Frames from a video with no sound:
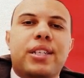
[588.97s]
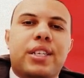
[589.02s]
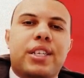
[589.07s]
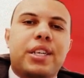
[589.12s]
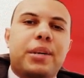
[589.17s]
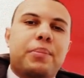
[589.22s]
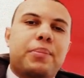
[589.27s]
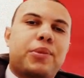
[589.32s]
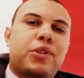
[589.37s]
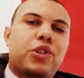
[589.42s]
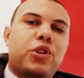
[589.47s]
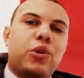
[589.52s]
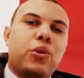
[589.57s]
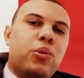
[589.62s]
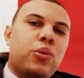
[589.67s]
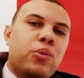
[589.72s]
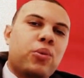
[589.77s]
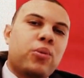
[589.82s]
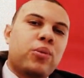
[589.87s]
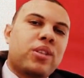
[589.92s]
Keep
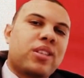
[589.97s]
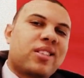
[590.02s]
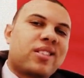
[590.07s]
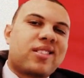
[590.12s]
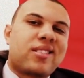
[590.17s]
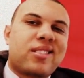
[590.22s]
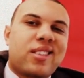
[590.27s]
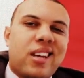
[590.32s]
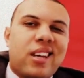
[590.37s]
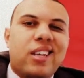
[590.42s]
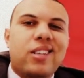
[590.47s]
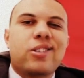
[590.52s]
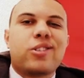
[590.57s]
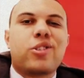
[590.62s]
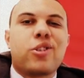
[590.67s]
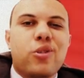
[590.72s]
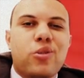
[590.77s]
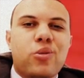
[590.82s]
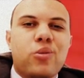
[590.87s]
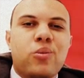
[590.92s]
tuned, stay
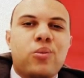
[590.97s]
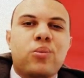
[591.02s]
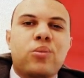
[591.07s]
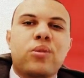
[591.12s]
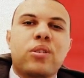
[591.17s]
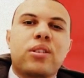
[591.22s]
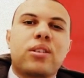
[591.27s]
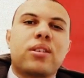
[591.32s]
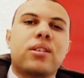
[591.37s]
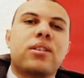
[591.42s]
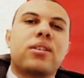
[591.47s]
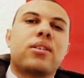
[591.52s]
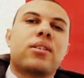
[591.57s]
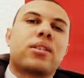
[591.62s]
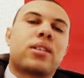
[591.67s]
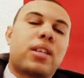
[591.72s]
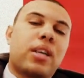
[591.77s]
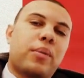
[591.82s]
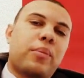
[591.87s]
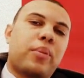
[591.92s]
tuned.
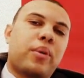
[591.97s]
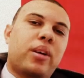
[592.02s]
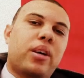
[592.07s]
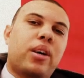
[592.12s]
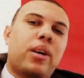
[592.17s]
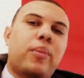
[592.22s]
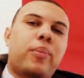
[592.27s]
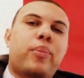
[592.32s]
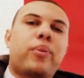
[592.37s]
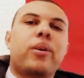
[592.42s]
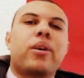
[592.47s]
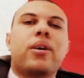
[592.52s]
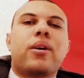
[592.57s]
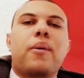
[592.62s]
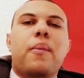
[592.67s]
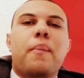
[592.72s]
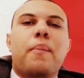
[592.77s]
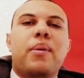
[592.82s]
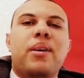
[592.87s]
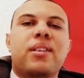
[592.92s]
Keep it up.
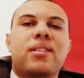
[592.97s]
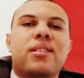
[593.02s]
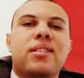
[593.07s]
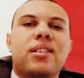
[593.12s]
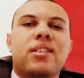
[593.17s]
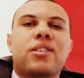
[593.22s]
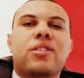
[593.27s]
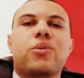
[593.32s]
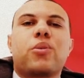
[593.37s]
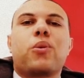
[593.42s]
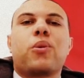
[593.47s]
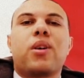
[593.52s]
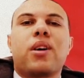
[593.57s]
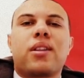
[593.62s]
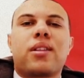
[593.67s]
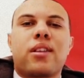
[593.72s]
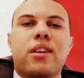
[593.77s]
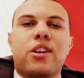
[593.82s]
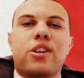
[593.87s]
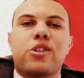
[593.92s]
Business
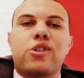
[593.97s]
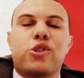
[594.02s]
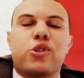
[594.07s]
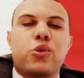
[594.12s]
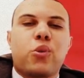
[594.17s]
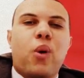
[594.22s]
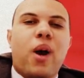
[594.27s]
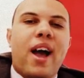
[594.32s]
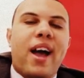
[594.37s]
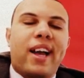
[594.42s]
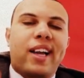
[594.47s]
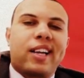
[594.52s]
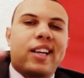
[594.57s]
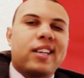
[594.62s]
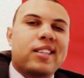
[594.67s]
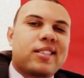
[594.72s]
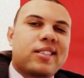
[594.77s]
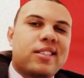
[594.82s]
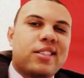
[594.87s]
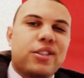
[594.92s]
with Swagg.
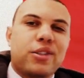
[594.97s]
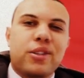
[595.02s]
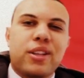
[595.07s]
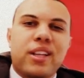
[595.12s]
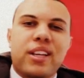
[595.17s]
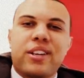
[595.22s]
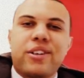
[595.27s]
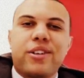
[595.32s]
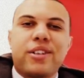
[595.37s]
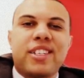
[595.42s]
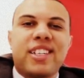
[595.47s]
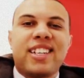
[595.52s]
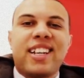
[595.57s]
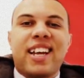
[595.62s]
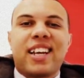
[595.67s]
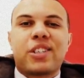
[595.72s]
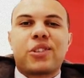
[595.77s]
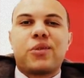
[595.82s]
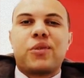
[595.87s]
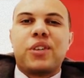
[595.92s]
I'll see you later in the
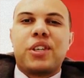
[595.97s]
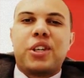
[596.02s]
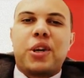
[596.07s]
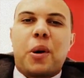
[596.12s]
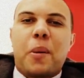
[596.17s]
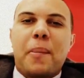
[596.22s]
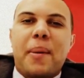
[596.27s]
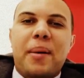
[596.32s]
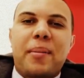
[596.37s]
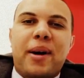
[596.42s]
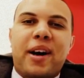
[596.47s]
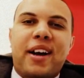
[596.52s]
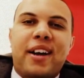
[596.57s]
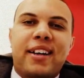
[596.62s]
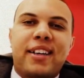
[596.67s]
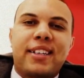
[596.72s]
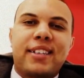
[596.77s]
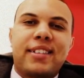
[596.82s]
next video. Bye bye.